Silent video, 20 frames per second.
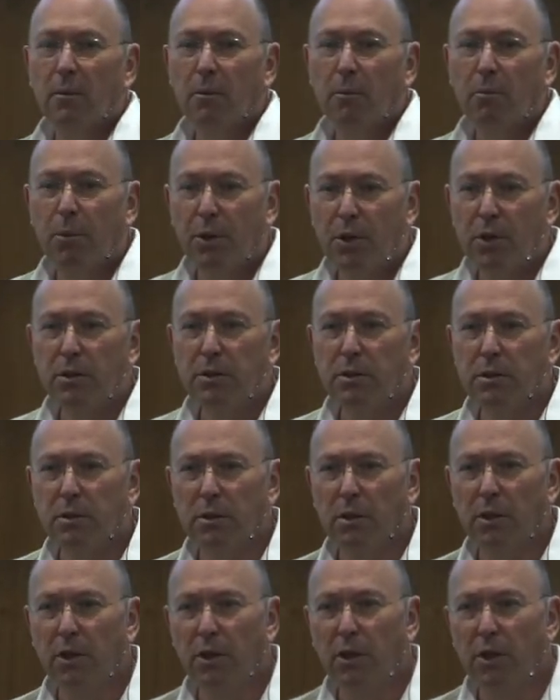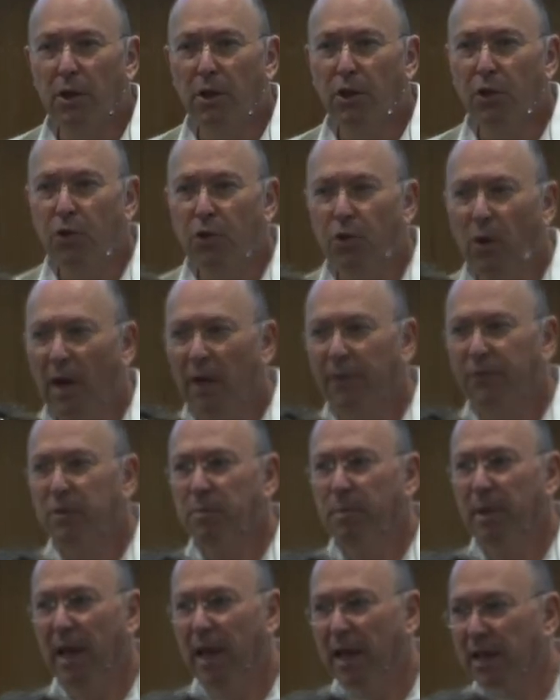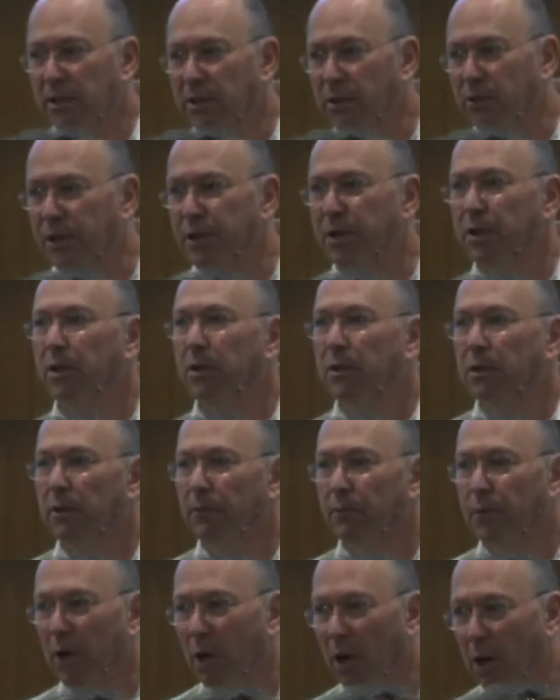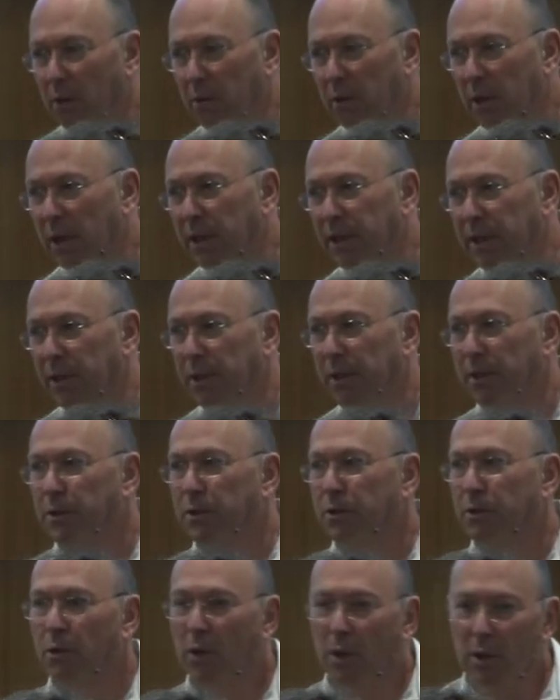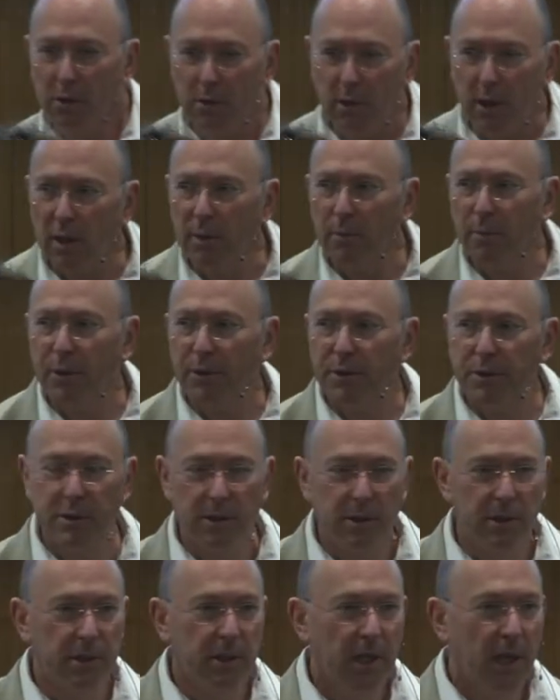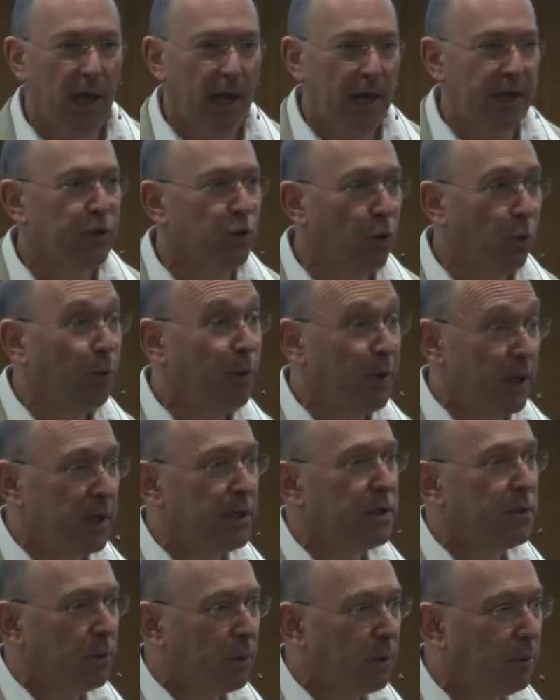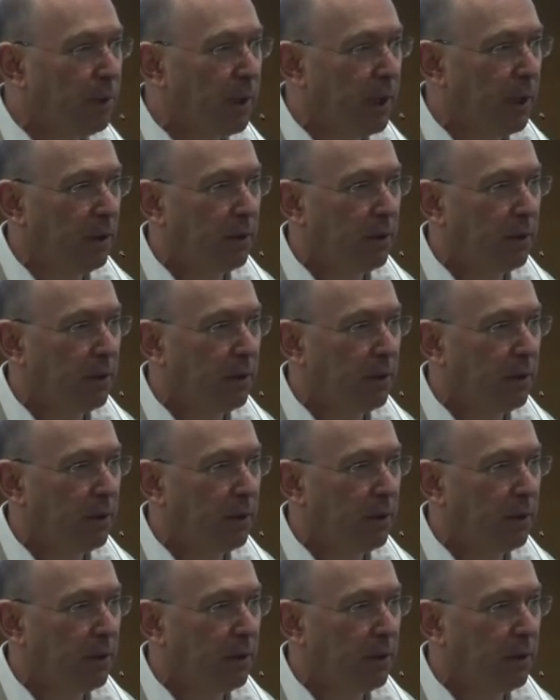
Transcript: because you have to be as critical of your own ideas, your own hypotheses, as your peers will be.